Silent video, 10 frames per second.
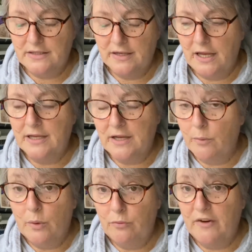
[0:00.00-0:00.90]
It
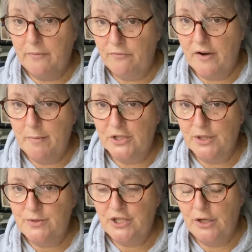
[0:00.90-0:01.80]
will be very much
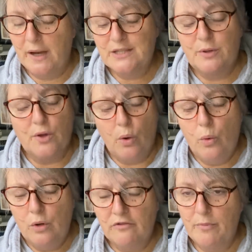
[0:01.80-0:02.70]
up to you. As with
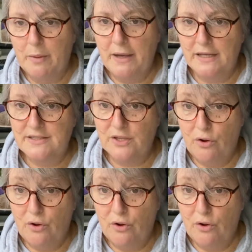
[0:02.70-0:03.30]
all of my patterns and